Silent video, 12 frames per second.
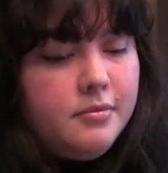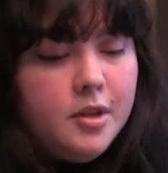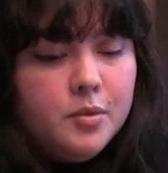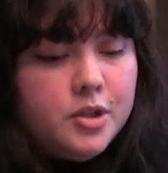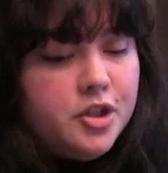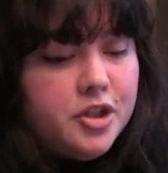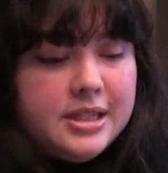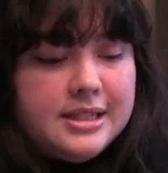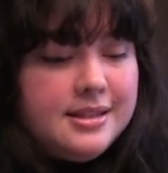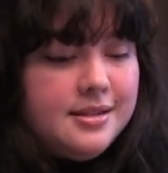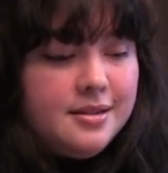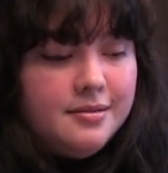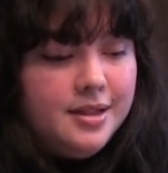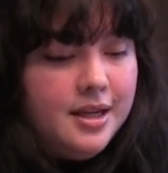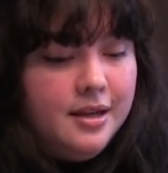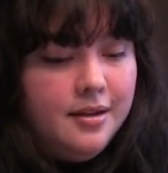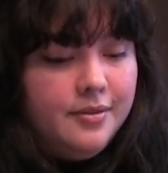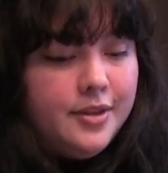which just,
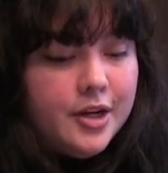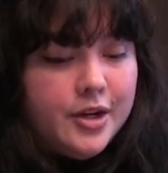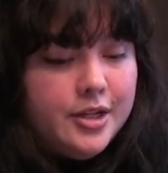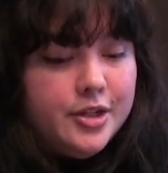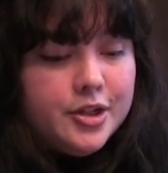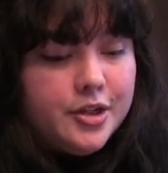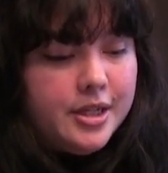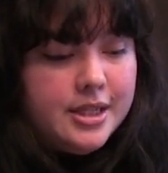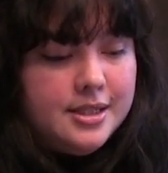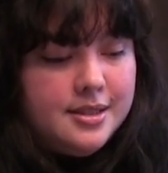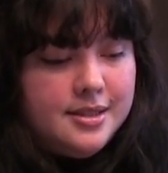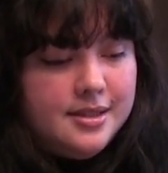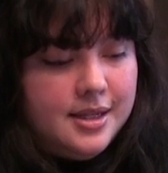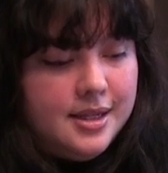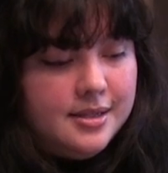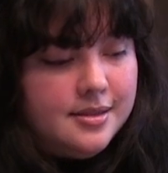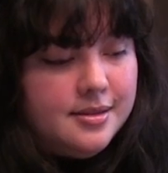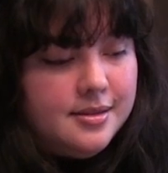their endurance
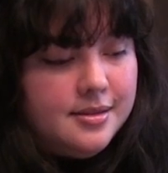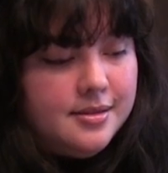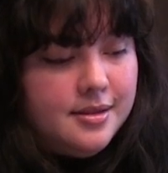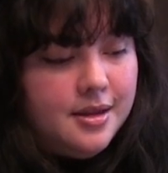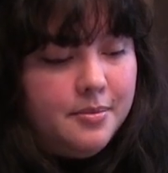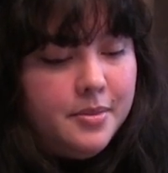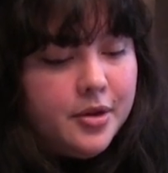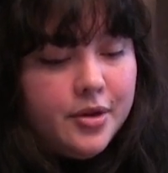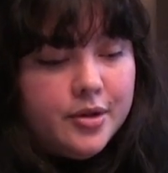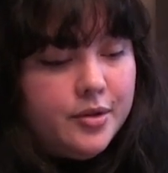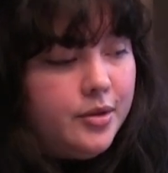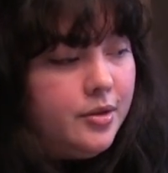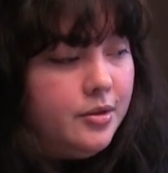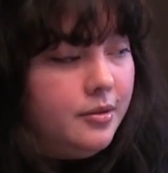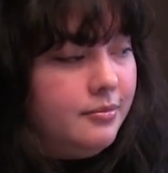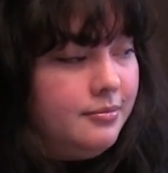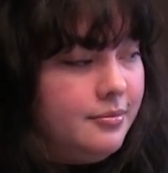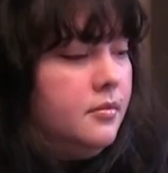is a miracle.
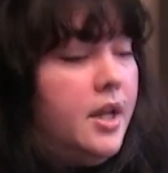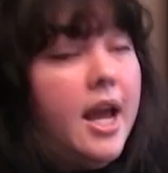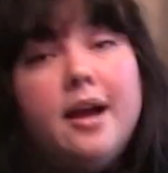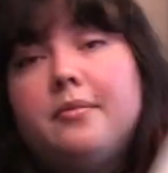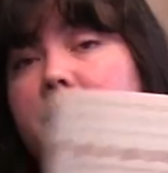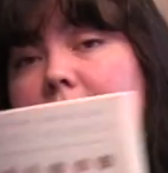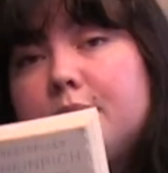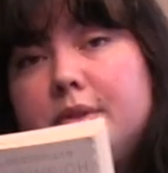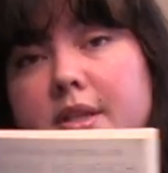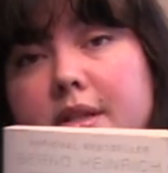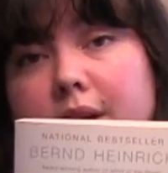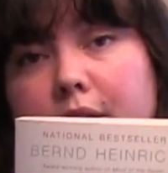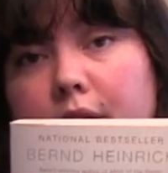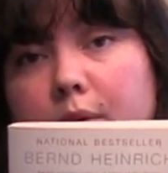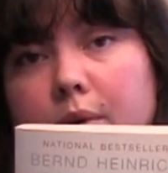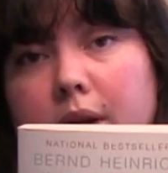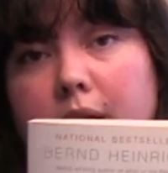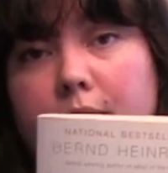Yeah, this one's another
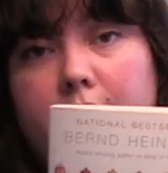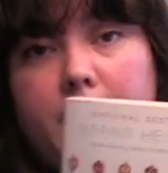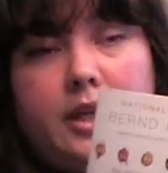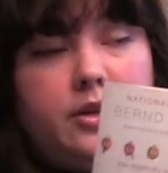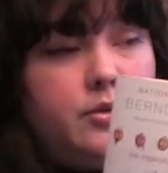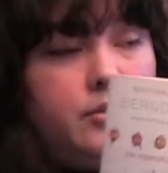one I really